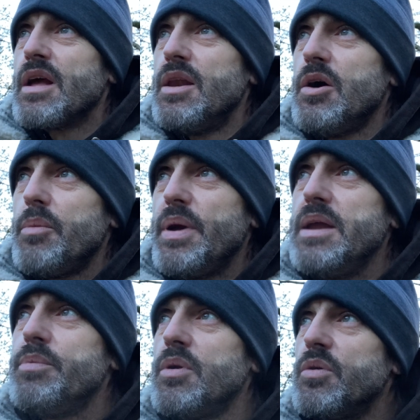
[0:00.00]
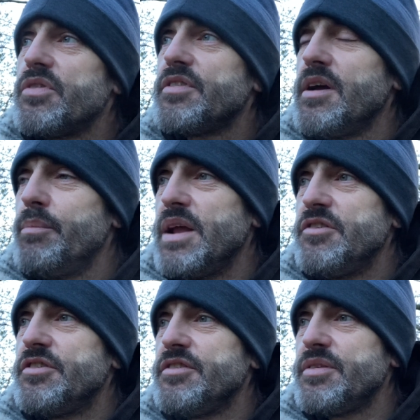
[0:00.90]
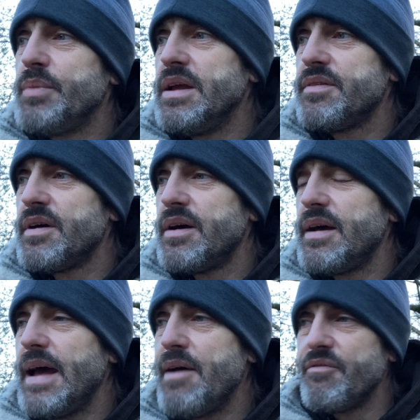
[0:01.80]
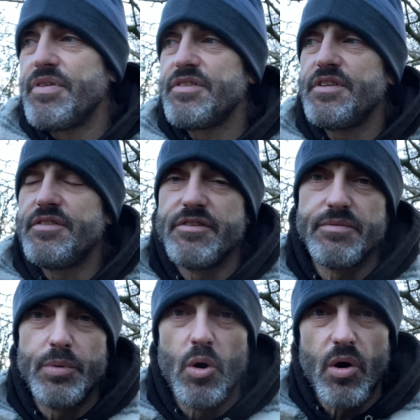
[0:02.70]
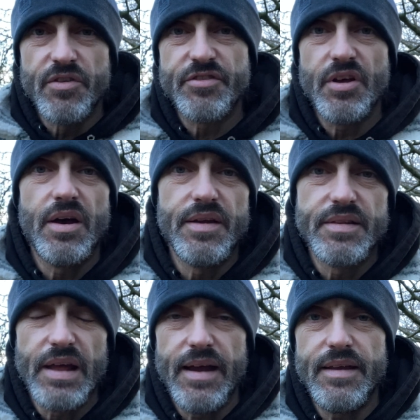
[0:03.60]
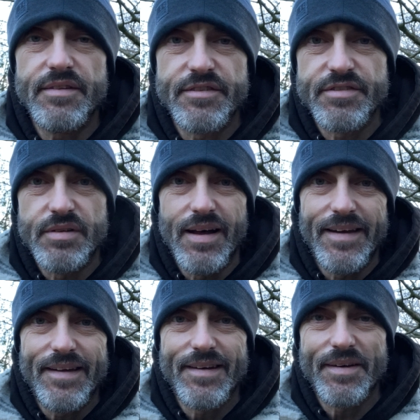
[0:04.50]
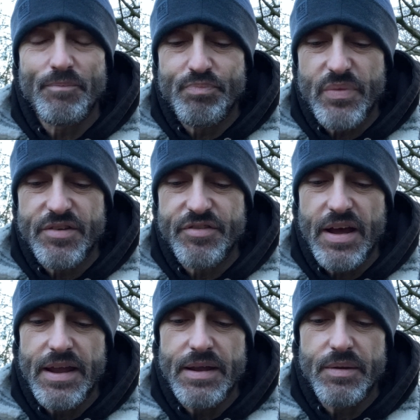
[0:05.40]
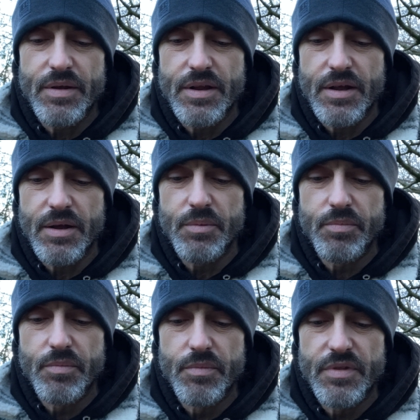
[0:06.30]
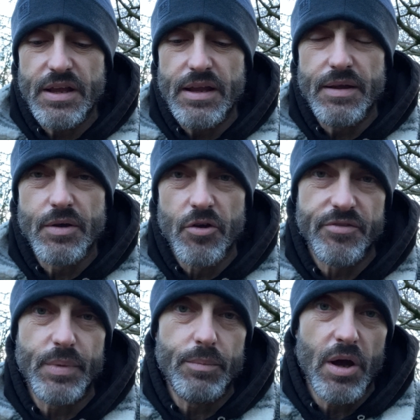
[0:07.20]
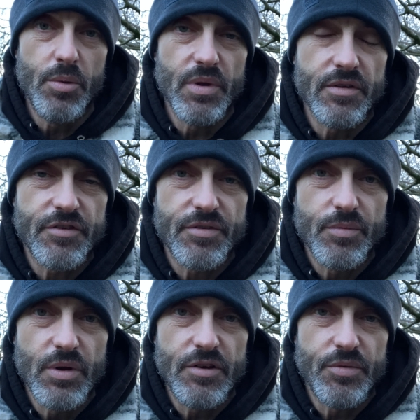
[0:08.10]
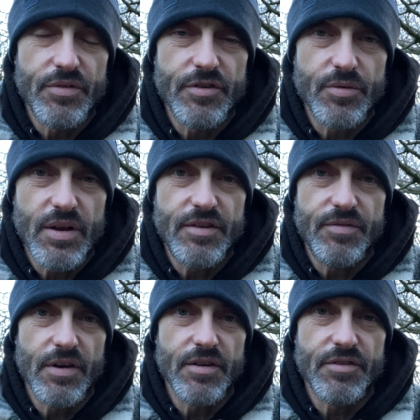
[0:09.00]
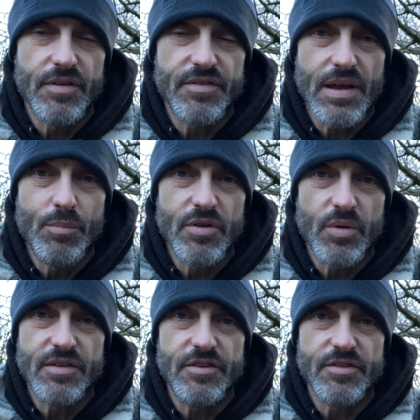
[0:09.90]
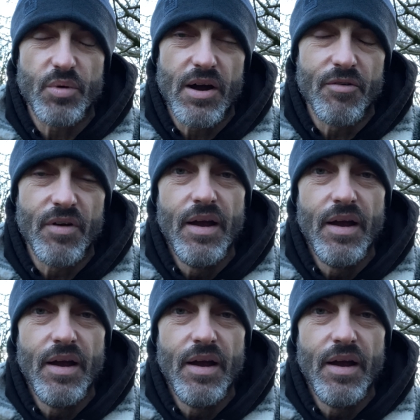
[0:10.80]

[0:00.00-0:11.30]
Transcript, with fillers: a lot of people also mentioned to me that emphasis is put on certain dates like say you know the cosmic moment, which was the 21st of December 2012,